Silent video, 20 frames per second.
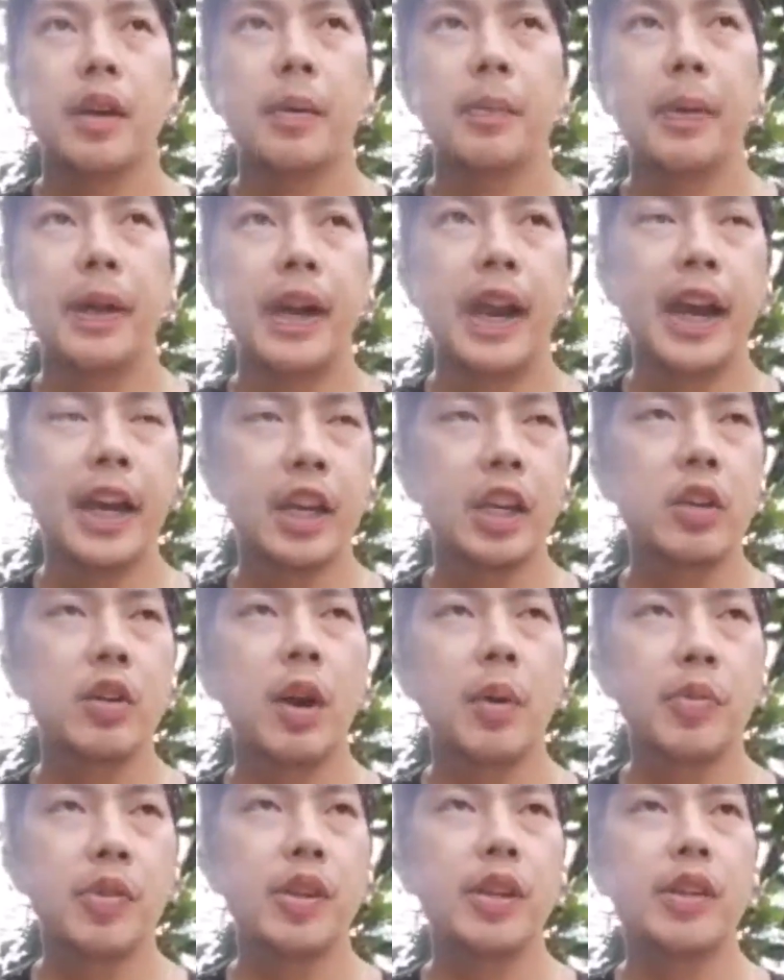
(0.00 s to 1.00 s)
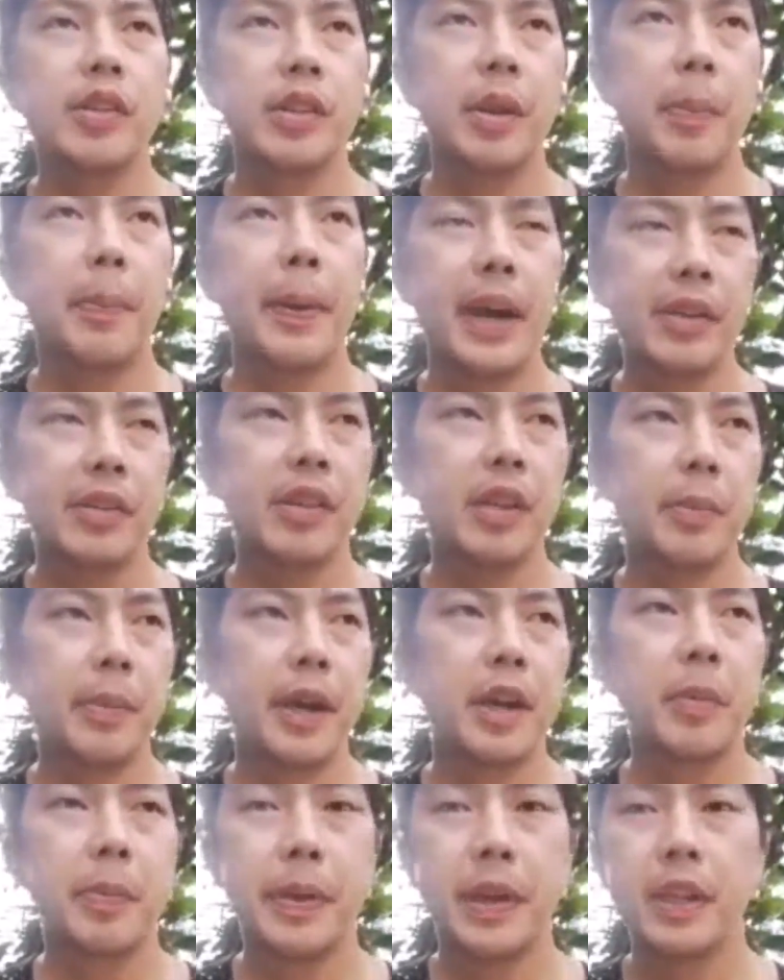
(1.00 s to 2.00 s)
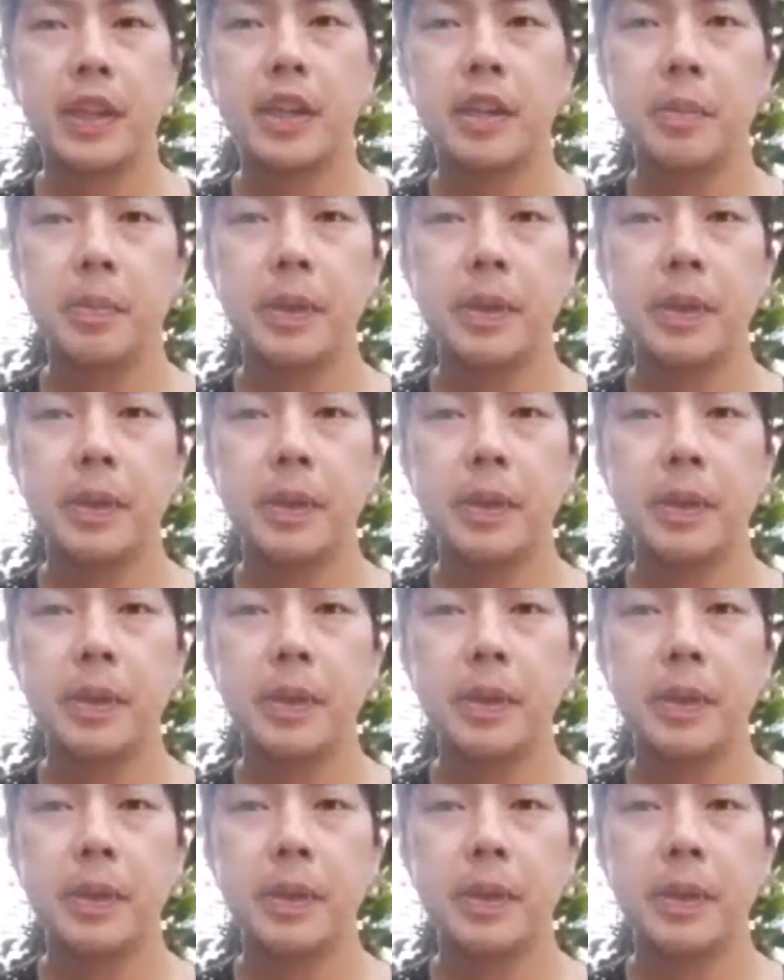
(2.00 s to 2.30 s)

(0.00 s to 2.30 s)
but IQ option is the best in my opinion